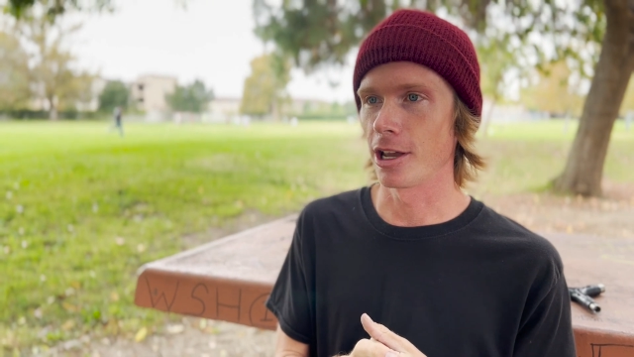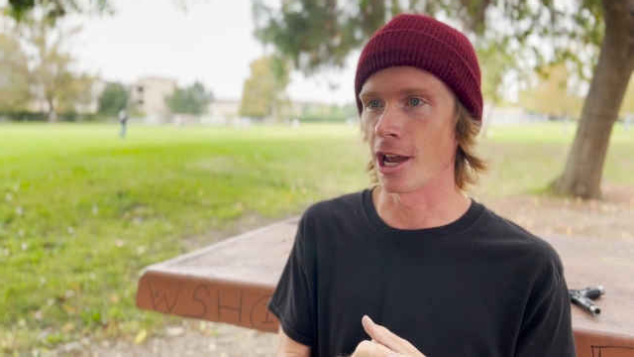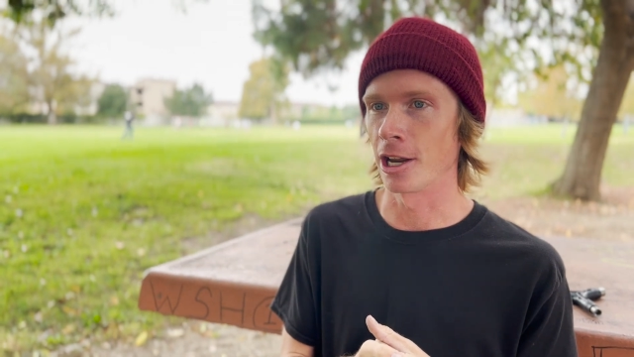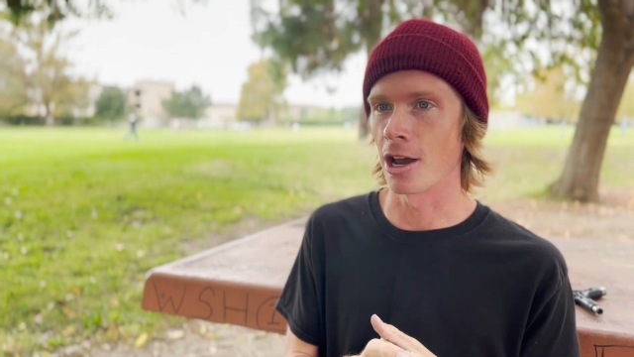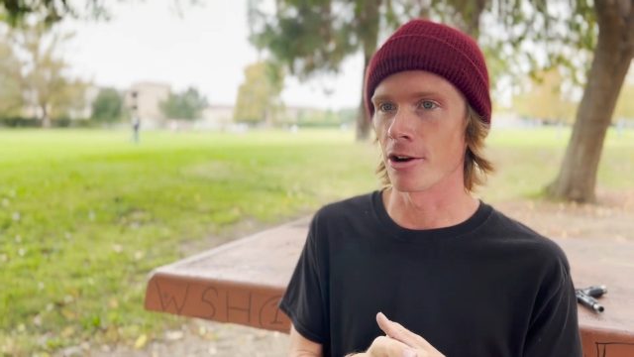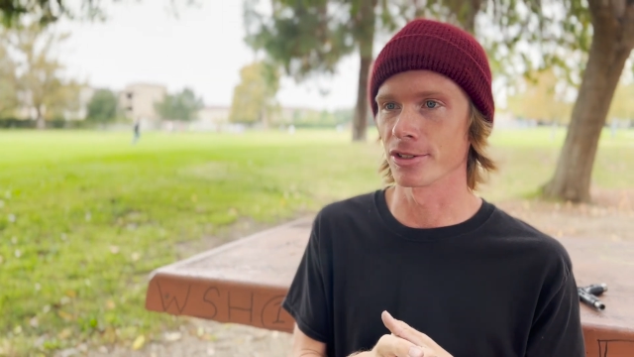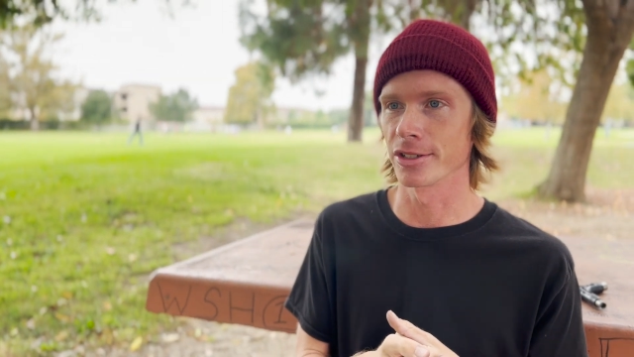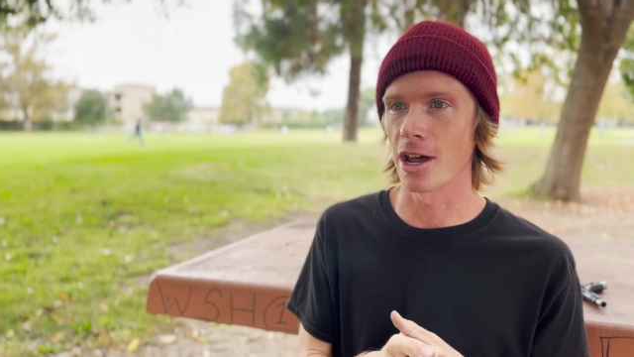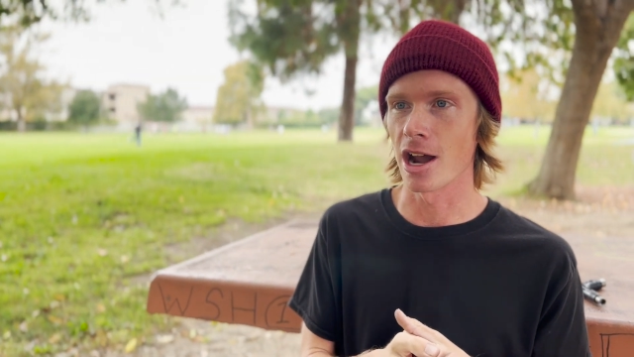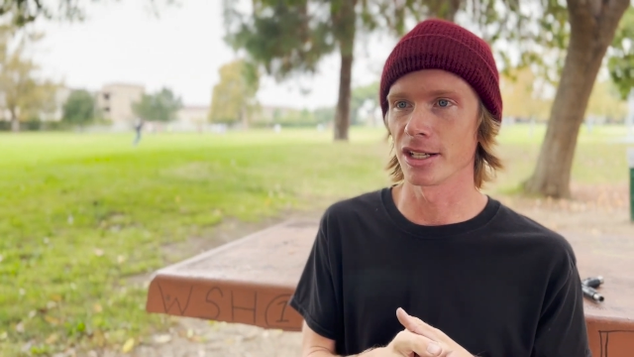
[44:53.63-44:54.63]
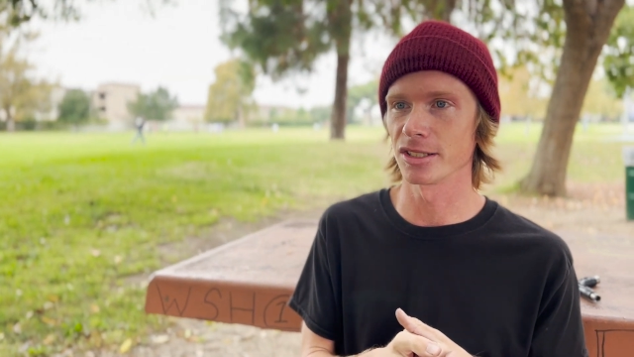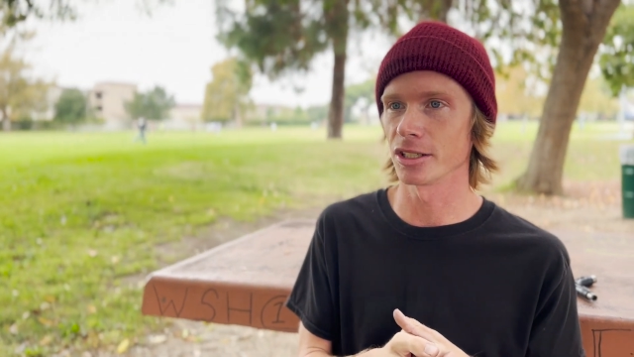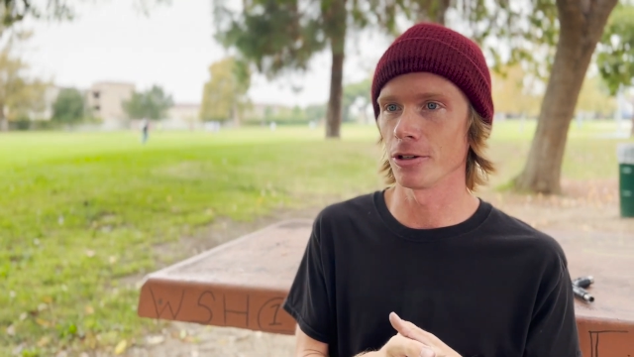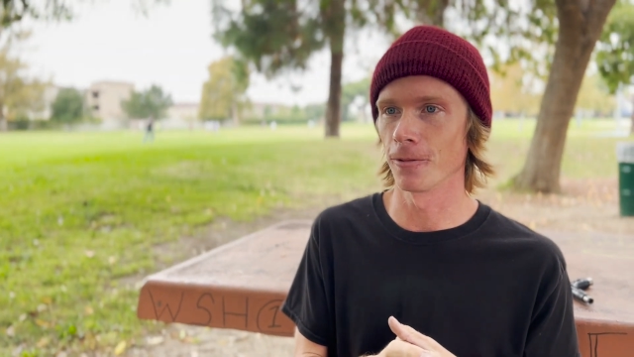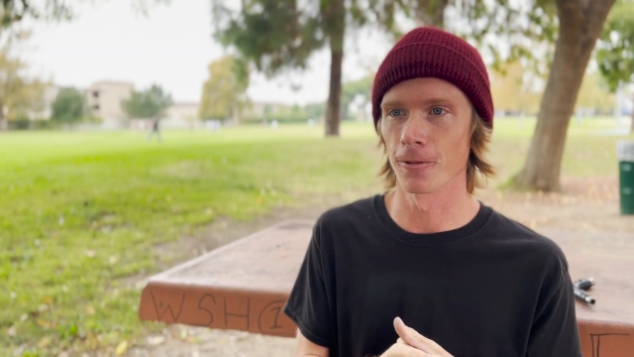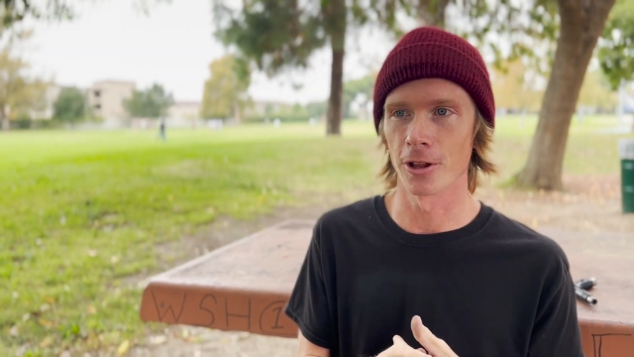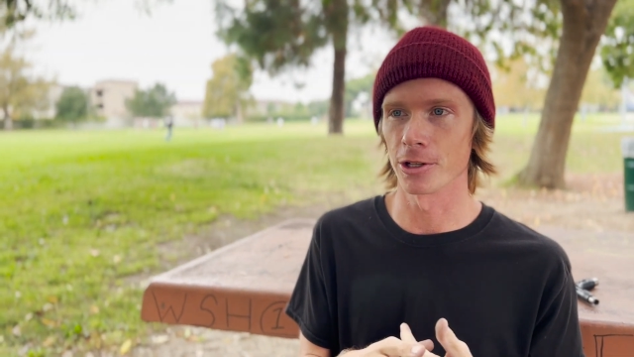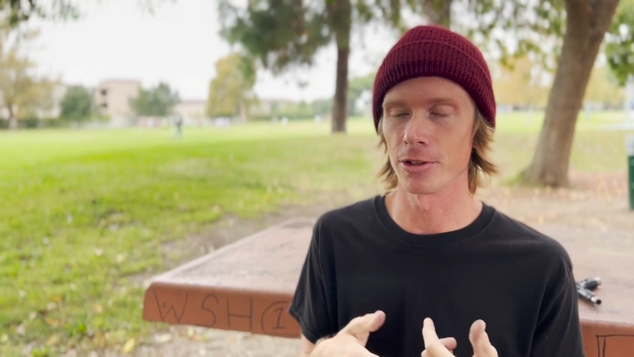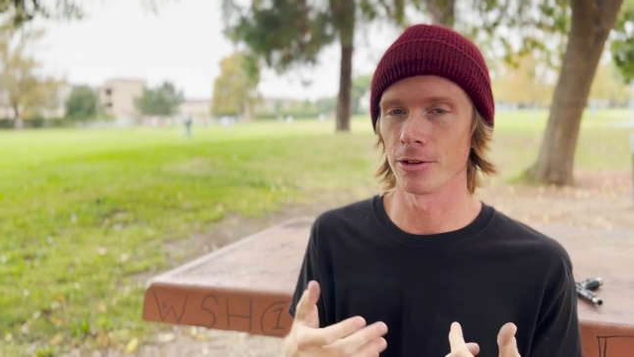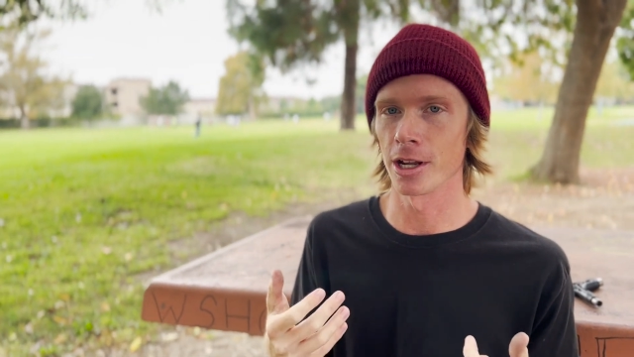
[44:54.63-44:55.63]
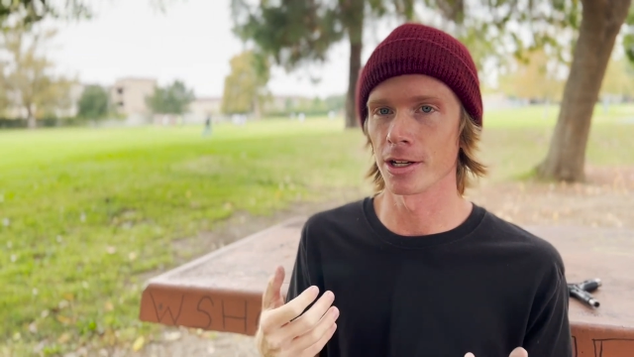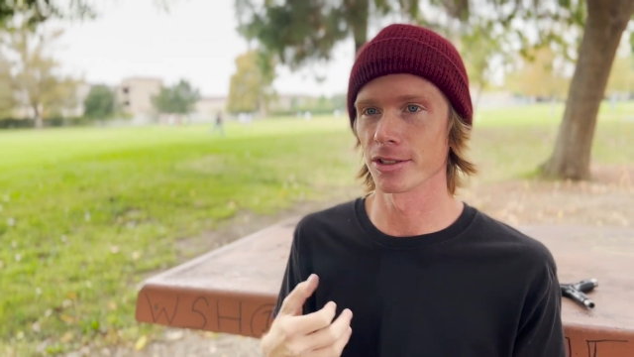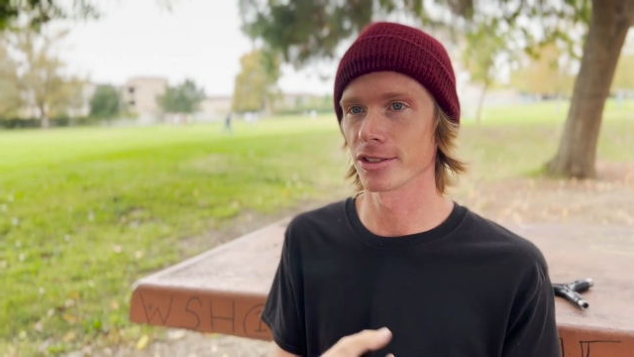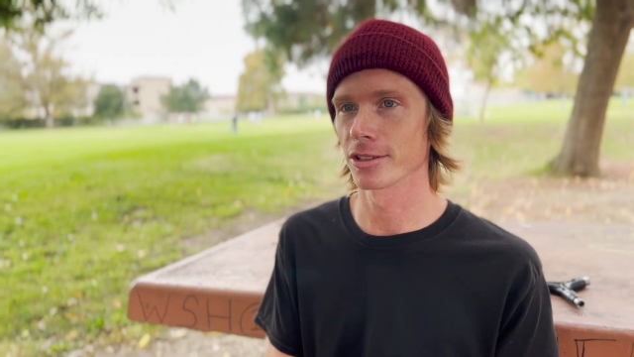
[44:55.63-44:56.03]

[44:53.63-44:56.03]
And I was in the ICU for like 2 days.